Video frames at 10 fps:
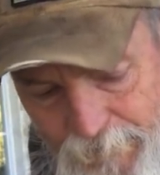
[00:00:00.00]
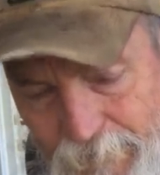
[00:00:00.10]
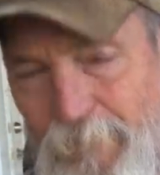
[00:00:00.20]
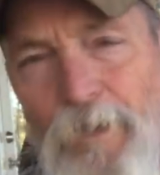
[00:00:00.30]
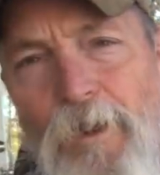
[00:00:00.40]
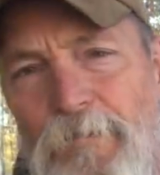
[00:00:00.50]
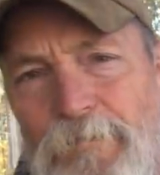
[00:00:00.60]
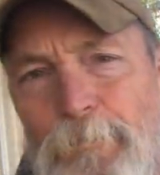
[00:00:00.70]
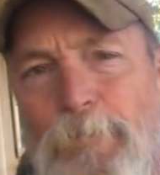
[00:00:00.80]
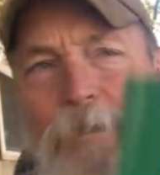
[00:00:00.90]
it's an
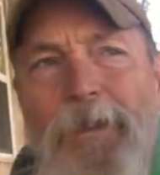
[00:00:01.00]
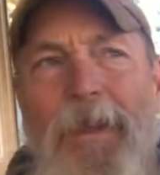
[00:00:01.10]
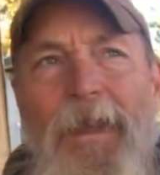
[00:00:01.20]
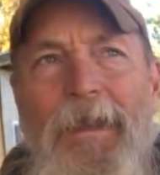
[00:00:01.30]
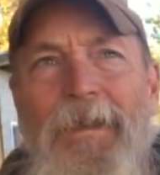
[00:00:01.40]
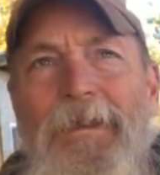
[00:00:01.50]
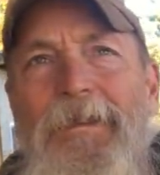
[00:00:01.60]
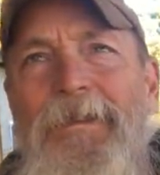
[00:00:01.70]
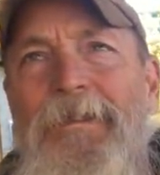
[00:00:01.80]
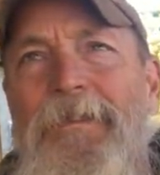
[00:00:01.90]
awesome book and
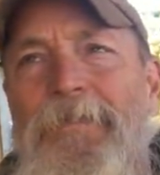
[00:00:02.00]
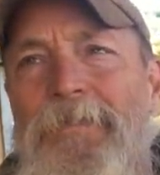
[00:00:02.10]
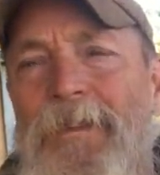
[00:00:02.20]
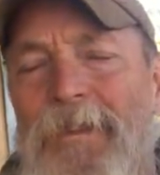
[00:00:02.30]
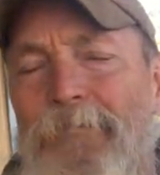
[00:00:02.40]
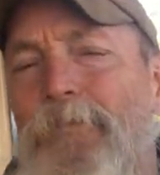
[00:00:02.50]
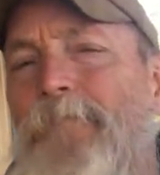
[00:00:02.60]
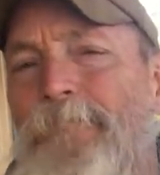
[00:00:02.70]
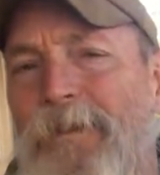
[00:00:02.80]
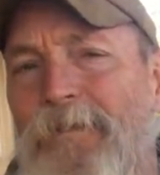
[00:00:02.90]
the level
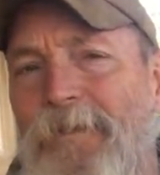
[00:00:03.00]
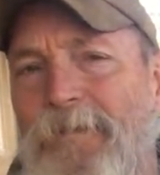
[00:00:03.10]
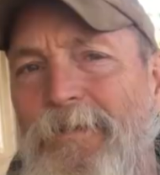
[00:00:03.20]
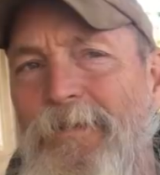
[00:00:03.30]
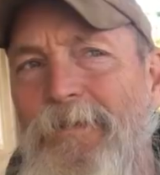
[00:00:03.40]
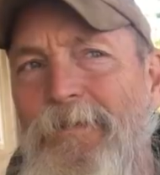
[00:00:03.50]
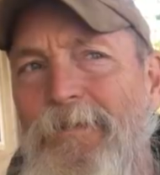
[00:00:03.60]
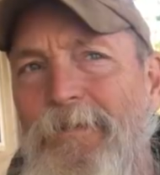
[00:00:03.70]
of detail in it